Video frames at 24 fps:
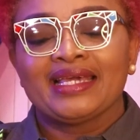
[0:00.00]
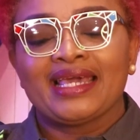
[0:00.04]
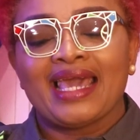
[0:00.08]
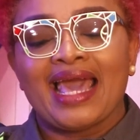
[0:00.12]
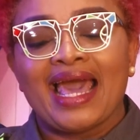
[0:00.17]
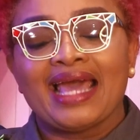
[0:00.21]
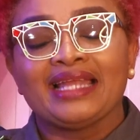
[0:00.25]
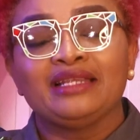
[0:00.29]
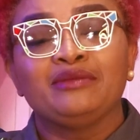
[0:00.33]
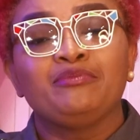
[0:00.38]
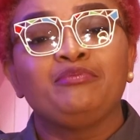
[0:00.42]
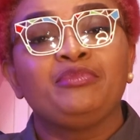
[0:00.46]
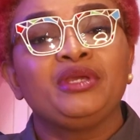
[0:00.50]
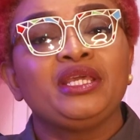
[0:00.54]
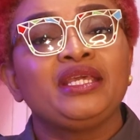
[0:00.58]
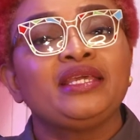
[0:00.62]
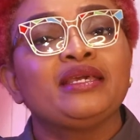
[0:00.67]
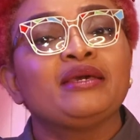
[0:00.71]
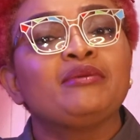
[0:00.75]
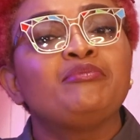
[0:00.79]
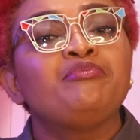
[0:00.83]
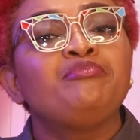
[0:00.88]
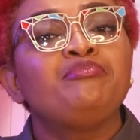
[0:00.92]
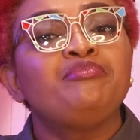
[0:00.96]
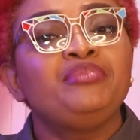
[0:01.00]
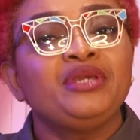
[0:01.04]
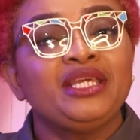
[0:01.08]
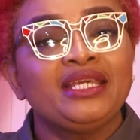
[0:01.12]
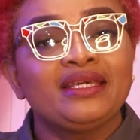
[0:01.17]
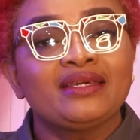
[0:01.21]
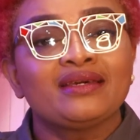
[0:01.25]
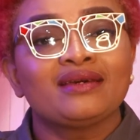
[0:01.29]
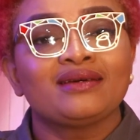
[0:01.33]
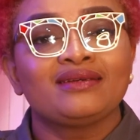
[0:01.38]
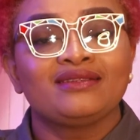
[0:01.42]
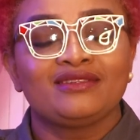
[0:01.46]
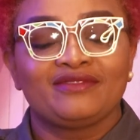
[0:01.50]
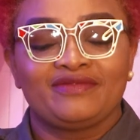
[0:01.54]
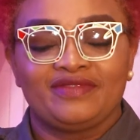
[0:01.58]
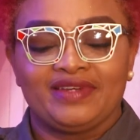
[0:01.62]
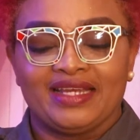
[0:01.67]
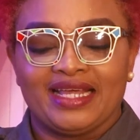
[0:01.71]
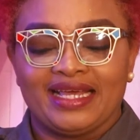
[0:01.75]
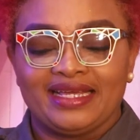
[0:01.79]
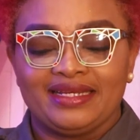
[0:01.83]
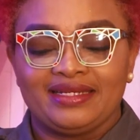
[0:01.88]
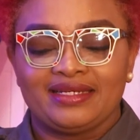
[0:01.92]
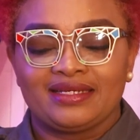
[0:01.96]
can be a beacon of
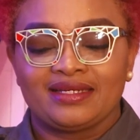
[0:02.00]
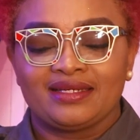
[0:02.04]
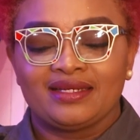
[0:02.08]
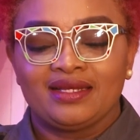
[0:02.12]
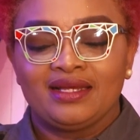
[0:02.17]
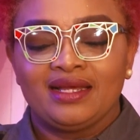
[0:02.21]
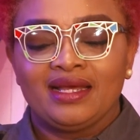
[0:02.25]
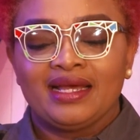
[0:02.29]
light,